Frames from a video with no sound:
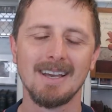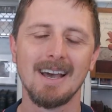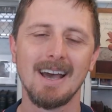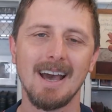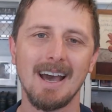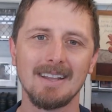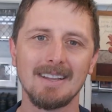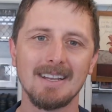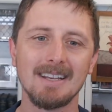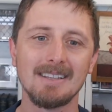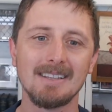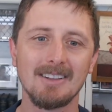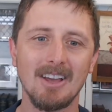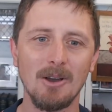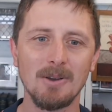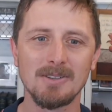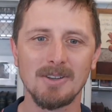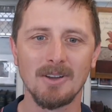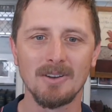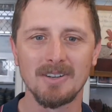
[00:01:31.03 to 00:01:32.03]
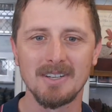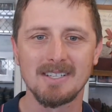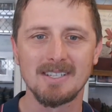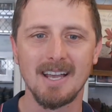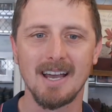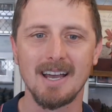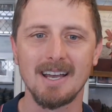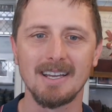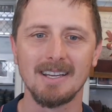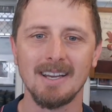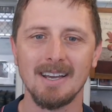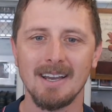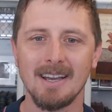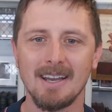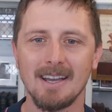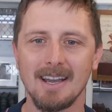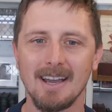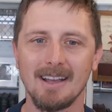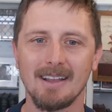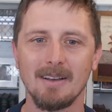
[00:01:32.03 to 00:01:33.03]
And he goes on to say,
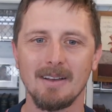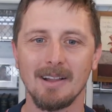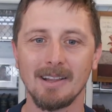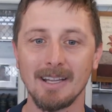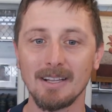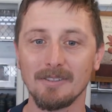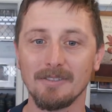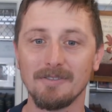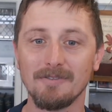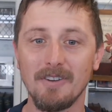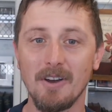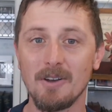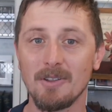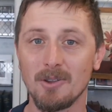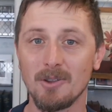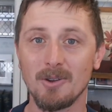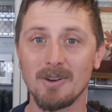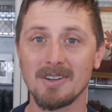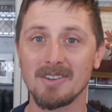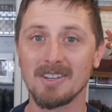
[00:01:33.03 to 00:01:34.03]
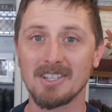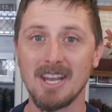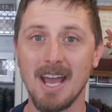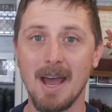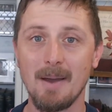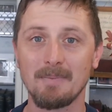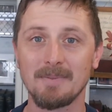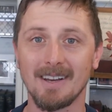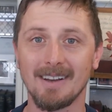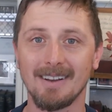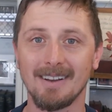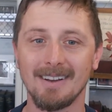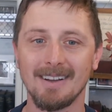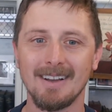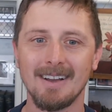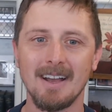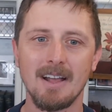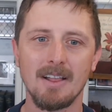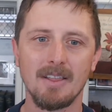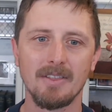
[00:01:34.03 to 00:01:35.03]
a little further into the chapter,
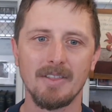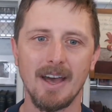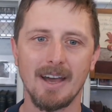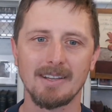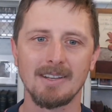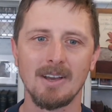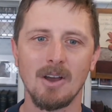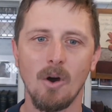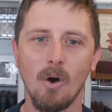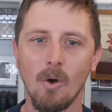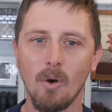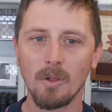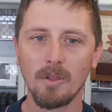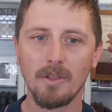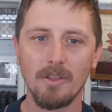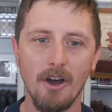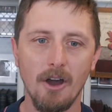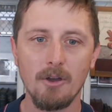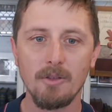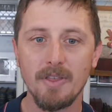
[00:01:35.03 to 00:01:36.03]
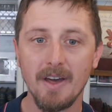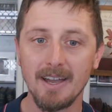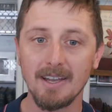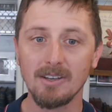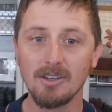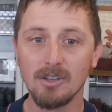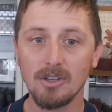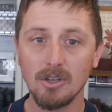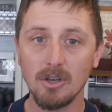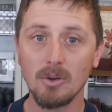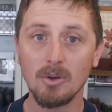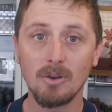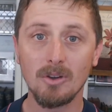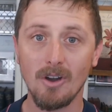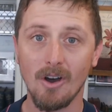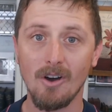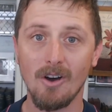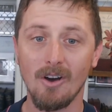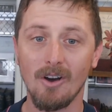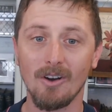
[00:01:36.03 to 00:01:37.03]
that although they knew
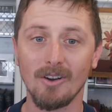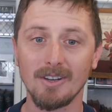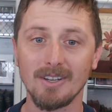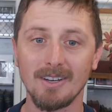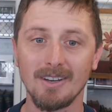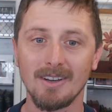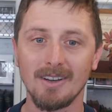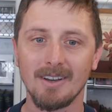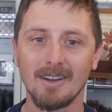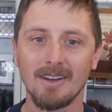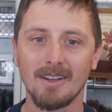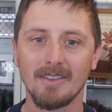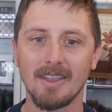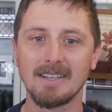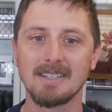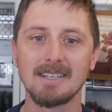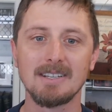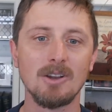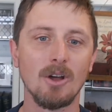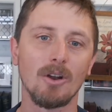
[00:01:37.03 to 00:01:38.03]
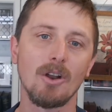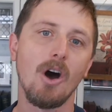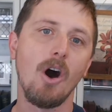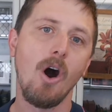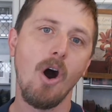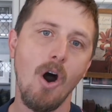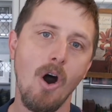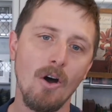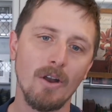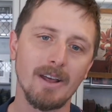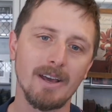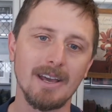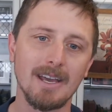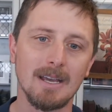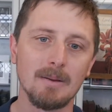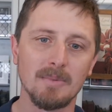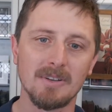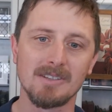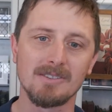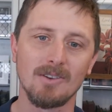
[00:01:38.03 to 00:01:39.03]
God, they did not honor
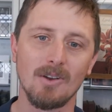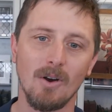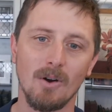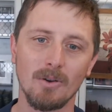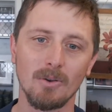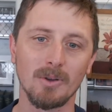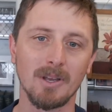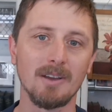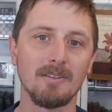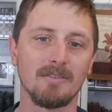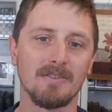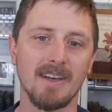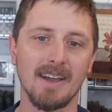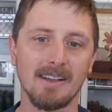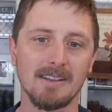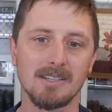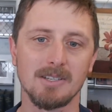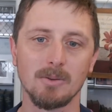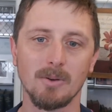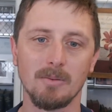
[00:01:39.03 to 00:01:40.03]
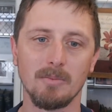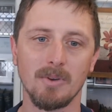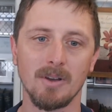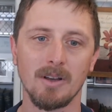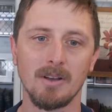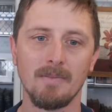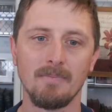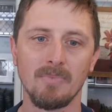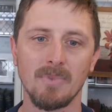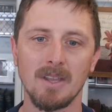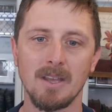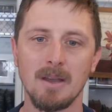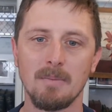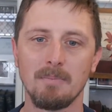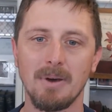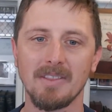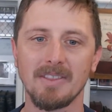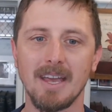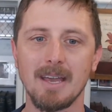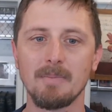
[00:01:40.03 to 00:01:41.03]
Him as God or give thanks to Him,
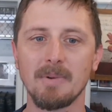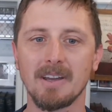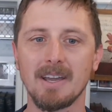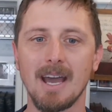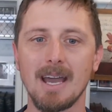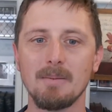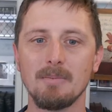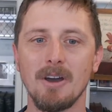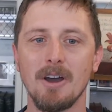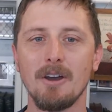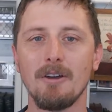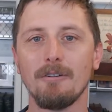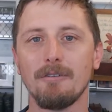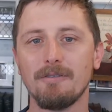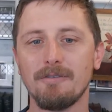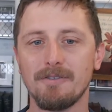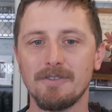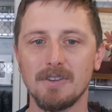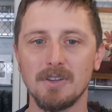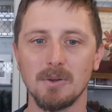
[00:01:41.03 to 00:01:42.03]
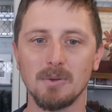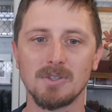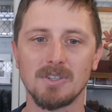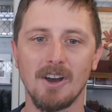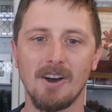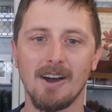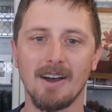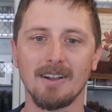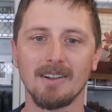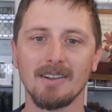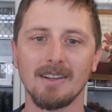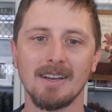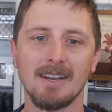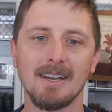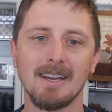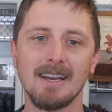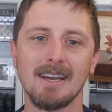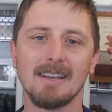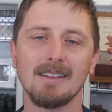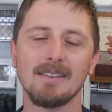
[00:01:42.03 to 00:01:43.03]
but they became futile
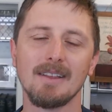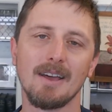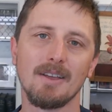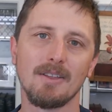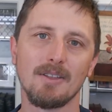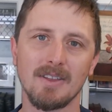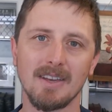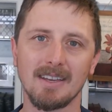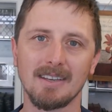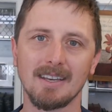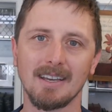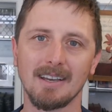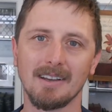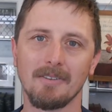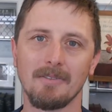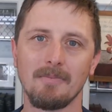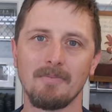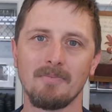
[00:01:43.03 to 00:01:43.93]
in their thinking.